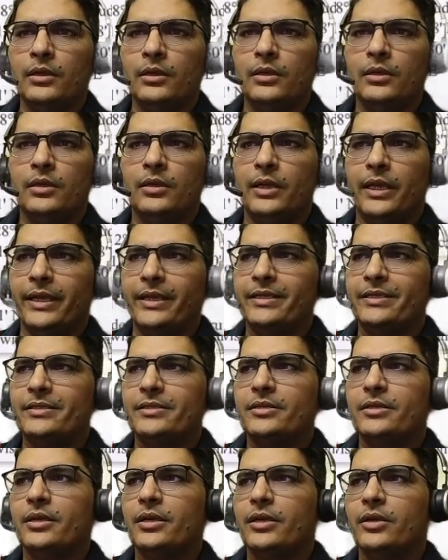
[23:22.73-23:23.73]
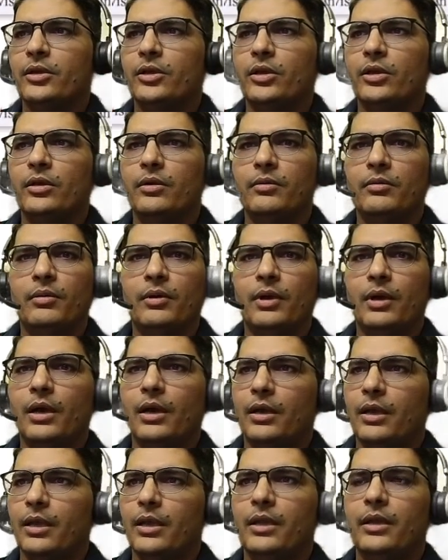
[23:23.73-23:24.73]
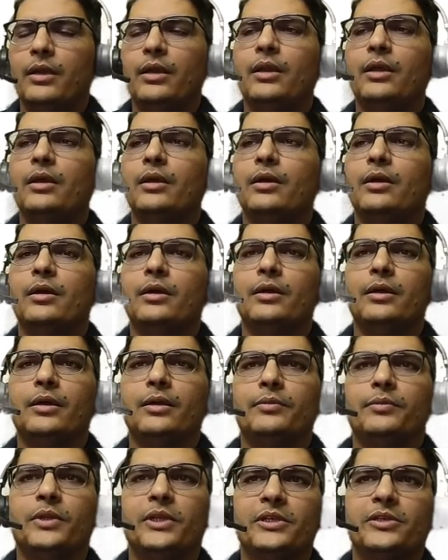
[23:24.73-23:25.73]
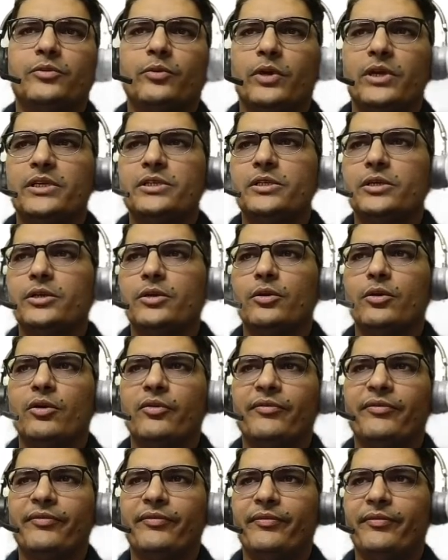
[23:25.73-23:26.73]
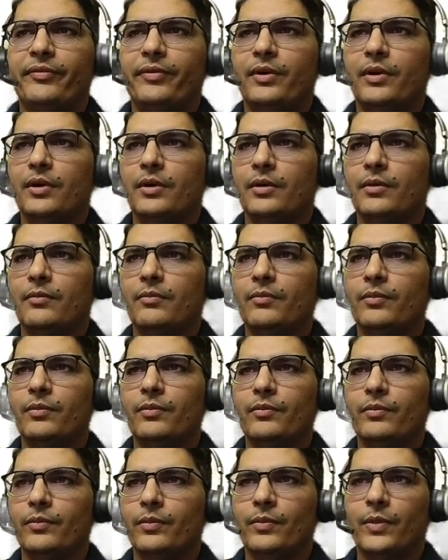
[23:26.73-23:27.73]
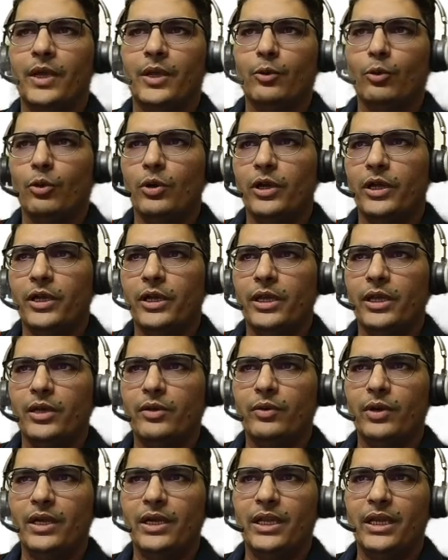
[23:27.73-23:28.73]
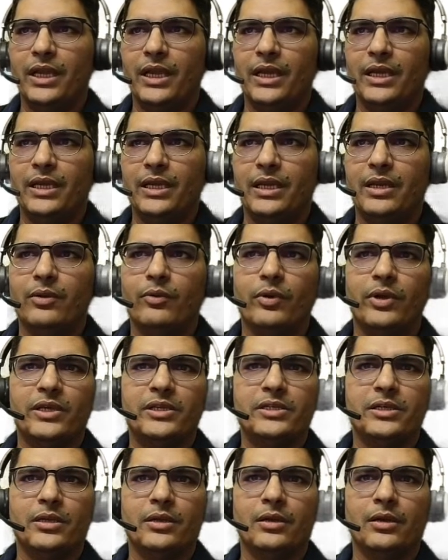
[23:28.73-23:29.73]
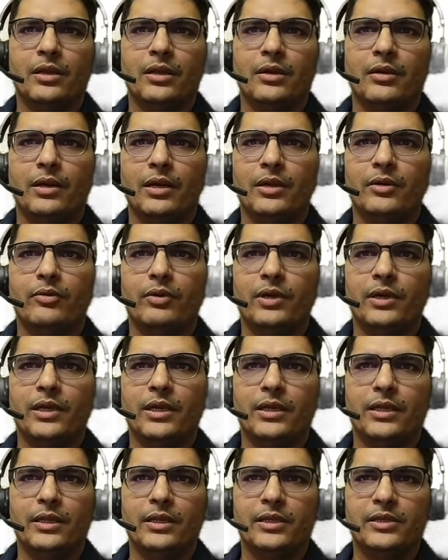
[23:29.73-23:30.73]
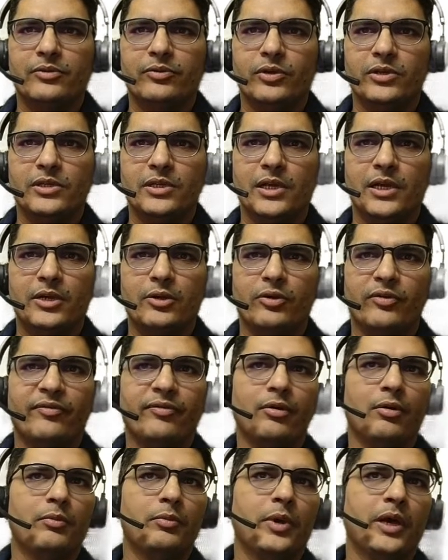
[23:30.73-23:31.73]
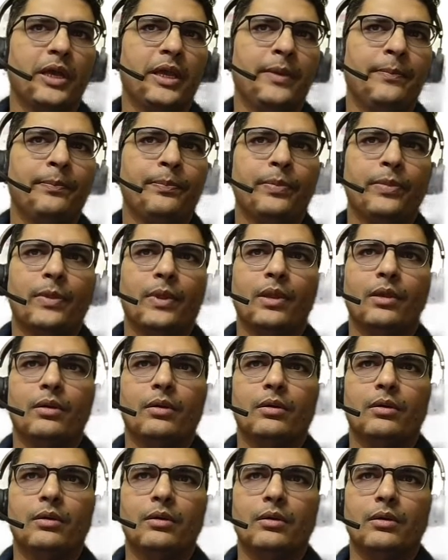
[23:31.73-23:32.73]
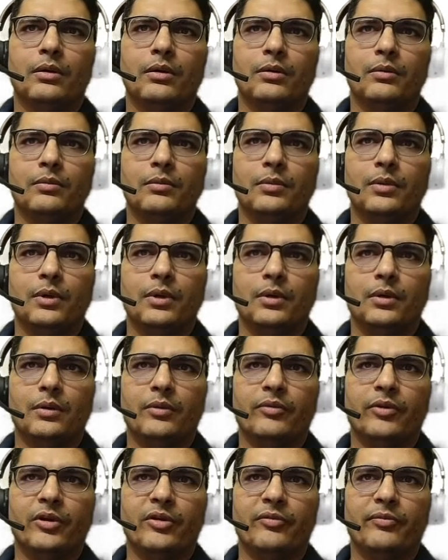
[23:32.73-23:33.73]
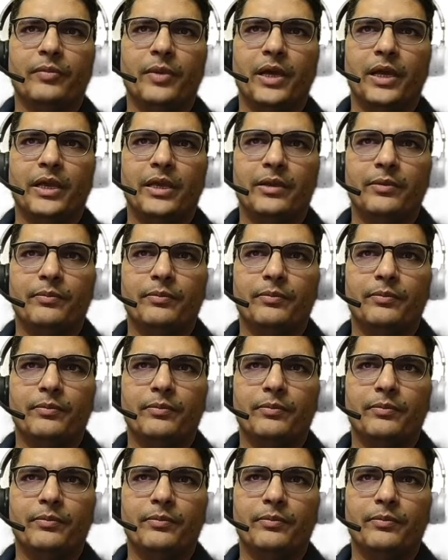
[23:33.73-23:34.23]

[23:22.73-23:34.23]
Next, again, this question of an older year 2018 question, right? 2018, this question I took from my uh, one of my